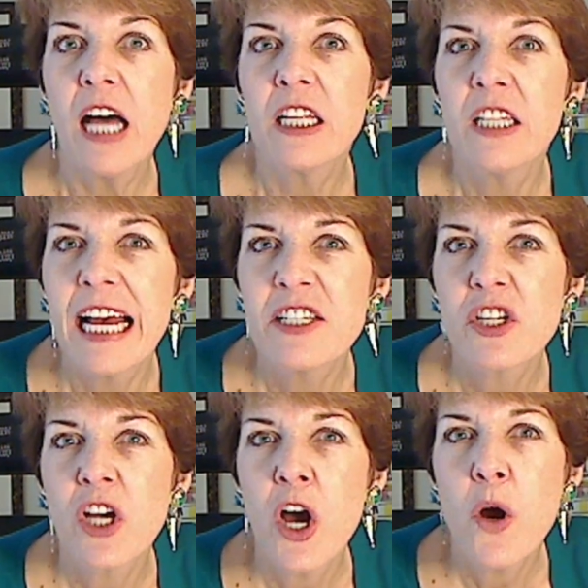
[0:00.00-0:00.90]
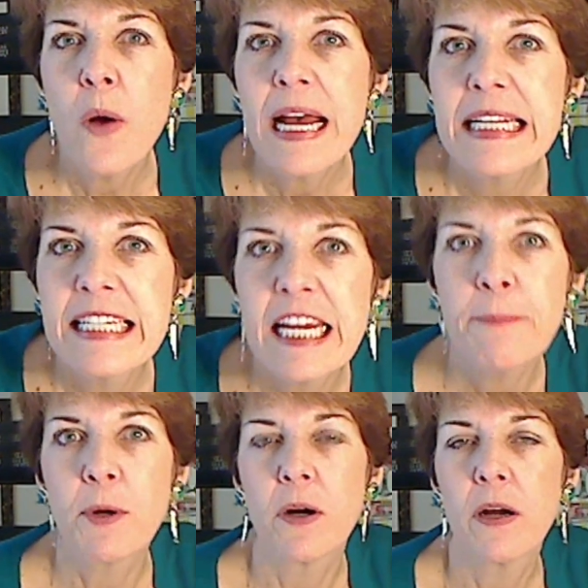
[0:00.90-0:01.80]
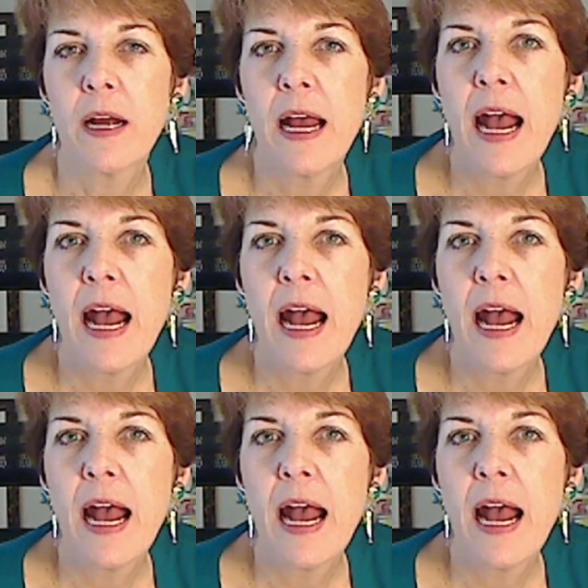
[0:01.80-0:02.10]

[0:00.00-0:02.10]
Let's go deeper.